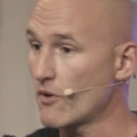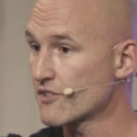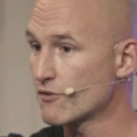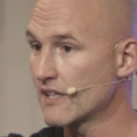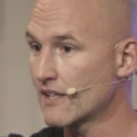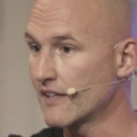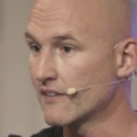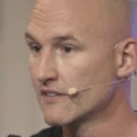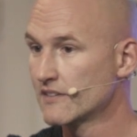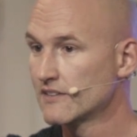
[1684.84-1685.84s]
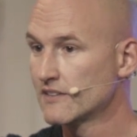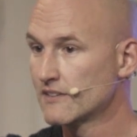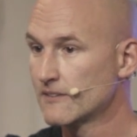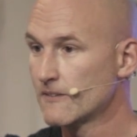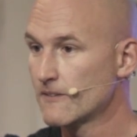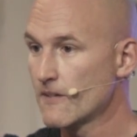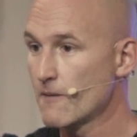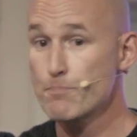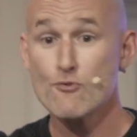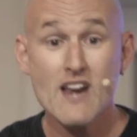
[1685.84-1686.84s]
pots are really clean.
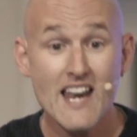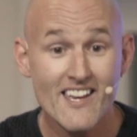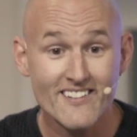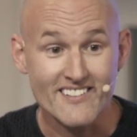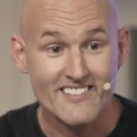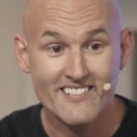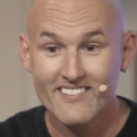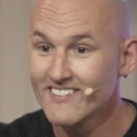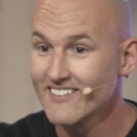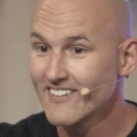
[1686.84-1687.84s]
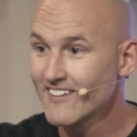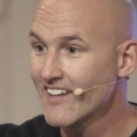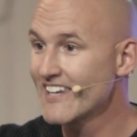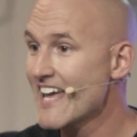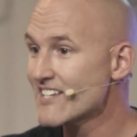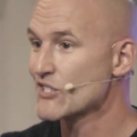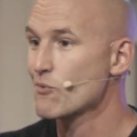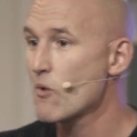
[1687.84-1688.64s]
Brilliant! Less